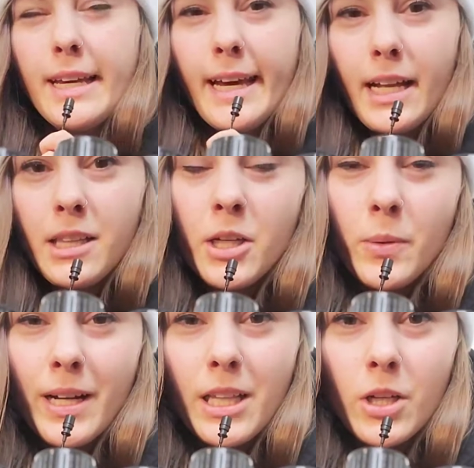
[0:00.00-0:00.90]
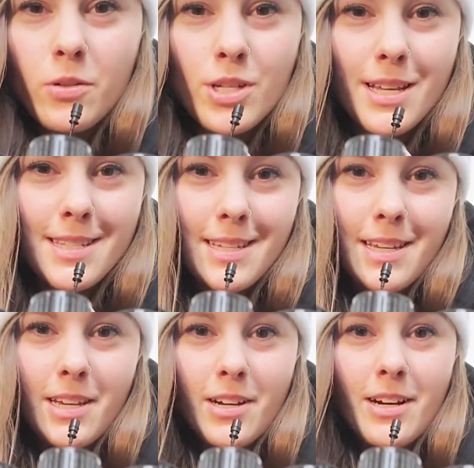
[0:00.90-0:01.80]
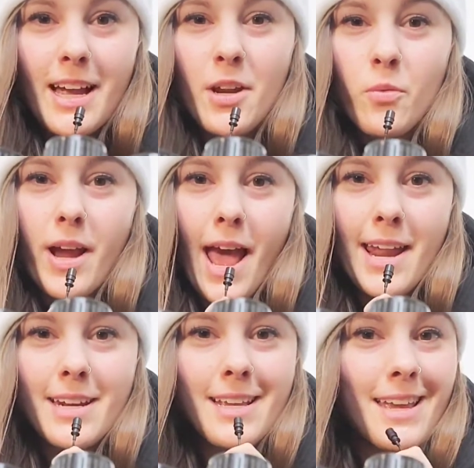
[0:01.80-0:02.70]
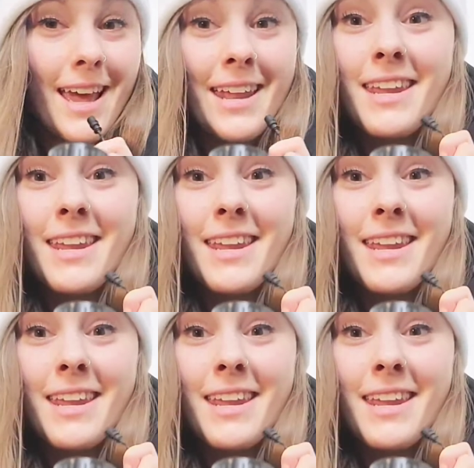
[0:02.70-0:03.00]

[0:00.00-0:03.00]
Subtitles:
Hello, Jessie here, and we're at it again.